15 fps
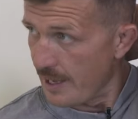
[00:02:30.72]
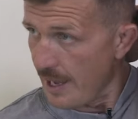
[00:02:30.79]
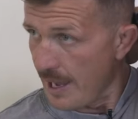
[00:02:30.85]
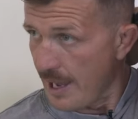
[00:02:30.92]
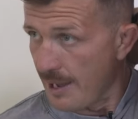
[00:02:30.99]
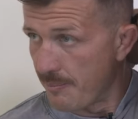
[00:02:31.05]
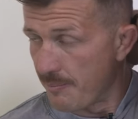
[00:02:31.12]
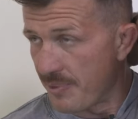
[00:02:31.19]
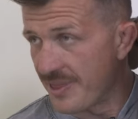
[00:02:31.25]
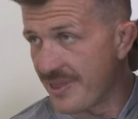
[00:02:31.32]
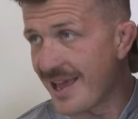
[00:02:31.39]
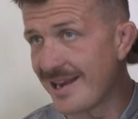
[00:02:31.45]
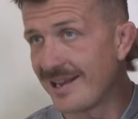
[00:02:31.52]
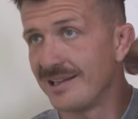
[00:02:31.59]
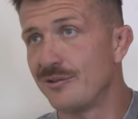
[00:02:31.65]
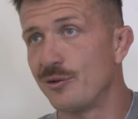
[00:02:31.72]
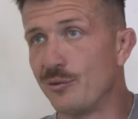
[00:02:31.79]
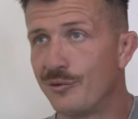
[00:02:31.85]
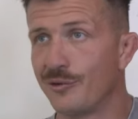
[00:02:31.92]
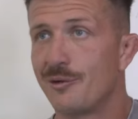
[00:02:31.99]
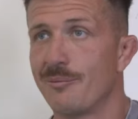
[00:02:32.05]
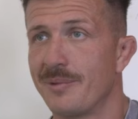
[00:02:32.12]
But then it
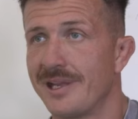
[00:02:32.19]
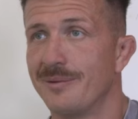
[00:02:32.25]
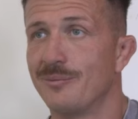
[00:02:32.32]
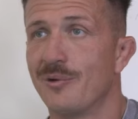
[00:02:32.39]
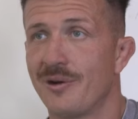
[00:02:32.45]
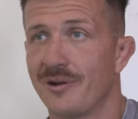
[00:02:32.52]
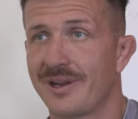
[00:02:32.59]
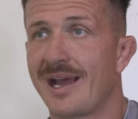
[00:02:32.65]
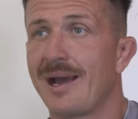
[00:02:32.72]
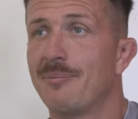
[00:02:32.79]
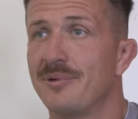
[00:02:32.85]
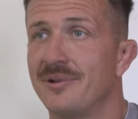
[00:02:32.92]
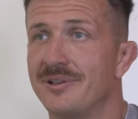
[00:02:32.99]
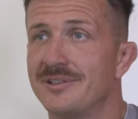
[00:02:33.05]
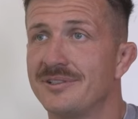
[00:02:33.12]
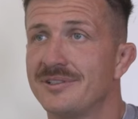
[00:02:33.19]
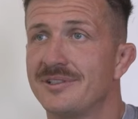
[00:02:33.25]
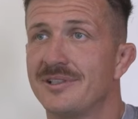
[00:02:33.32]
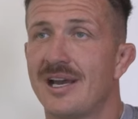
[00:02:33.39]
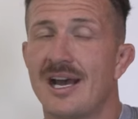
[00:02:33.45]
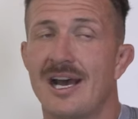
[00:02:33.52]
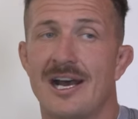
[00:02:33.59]
dawned on me what had happened.
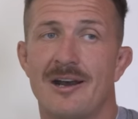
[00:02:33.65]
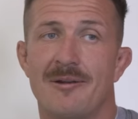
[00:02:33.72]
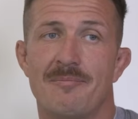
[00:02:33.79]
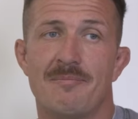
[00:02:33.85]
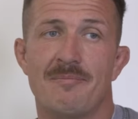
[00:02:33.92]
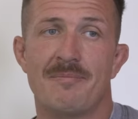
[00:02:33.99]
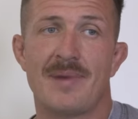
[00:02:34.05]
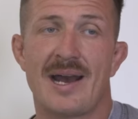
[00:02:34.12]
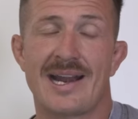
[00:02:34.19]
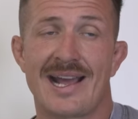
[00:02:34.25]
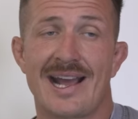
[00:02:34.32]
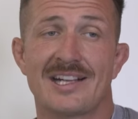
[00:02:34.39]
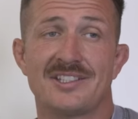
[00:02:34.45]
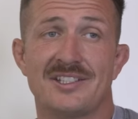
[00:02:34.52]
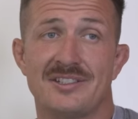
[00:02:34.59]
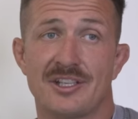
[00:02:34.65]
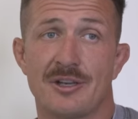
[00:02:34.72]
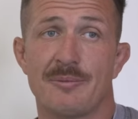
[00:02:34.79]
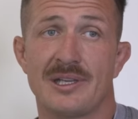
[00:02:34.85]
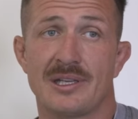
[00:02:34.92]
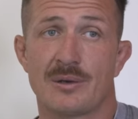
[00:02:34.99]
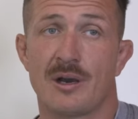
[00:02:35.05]
And it actually took
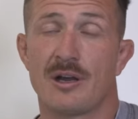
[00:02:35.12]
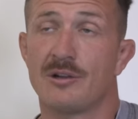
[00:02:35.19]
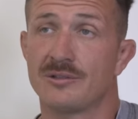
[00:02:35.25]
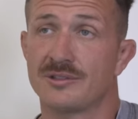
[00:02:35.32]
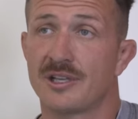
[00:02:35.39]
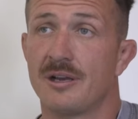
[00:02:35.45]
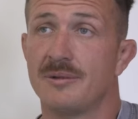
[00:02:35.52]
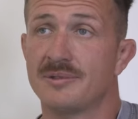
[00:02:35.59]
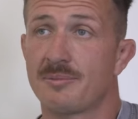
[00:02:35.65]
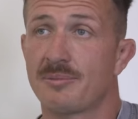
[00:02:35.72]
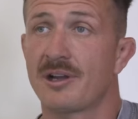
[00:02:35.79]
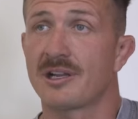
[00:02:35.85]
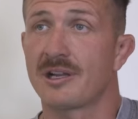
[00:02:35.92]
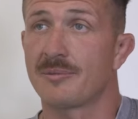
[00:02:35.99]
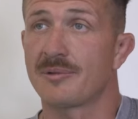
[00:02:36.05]
me quite a long time to pluck